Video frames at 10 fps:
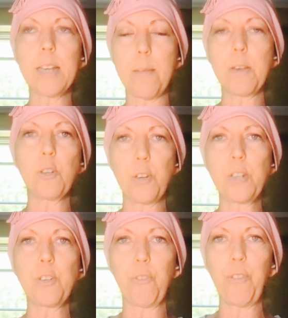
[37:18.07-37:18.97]
time than
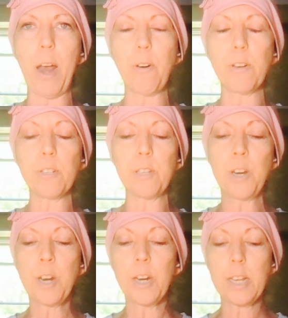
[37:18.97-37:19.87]
traditional flours,
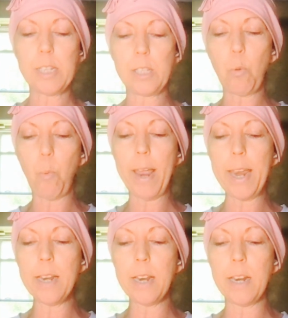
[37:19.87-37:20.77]
because it's the
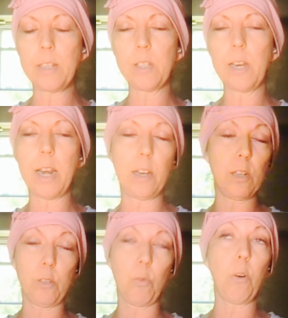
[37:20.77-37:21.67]
weight, and it
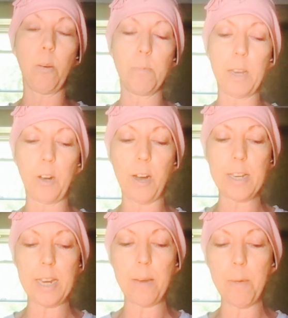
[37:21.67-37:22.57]
absorbs like
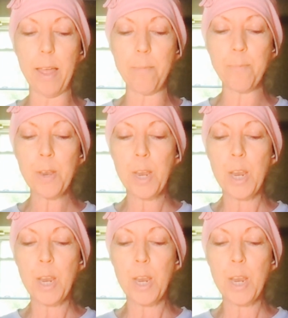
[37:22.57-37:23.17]
crazy. But